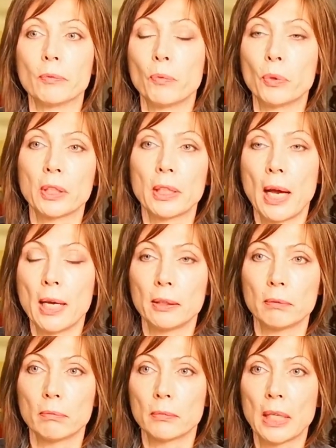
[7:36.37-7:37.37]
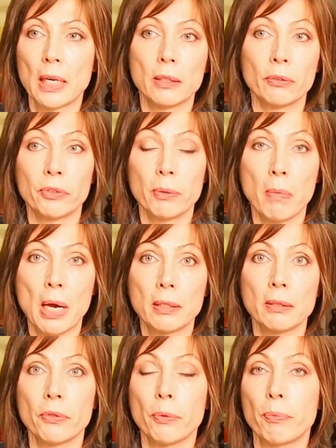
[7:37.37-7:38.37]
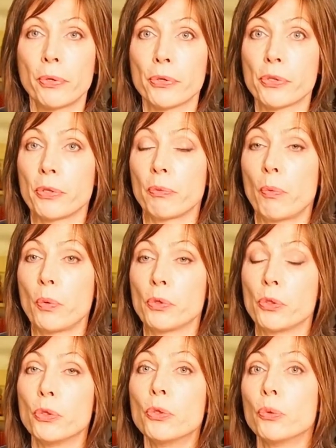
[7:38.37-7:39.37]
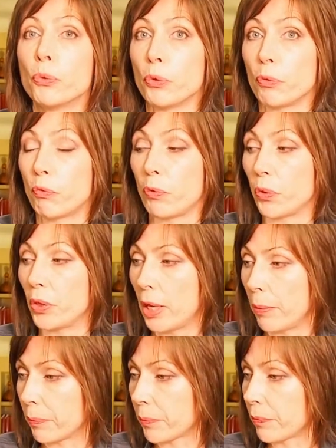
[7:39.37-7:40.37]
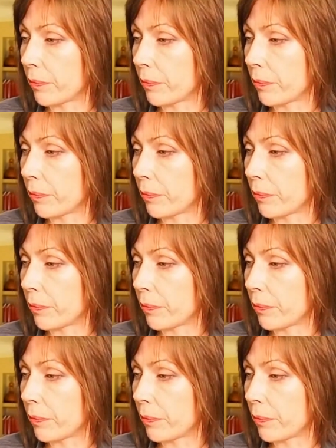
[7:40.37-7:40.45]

what kind of remodel the person was doing for them.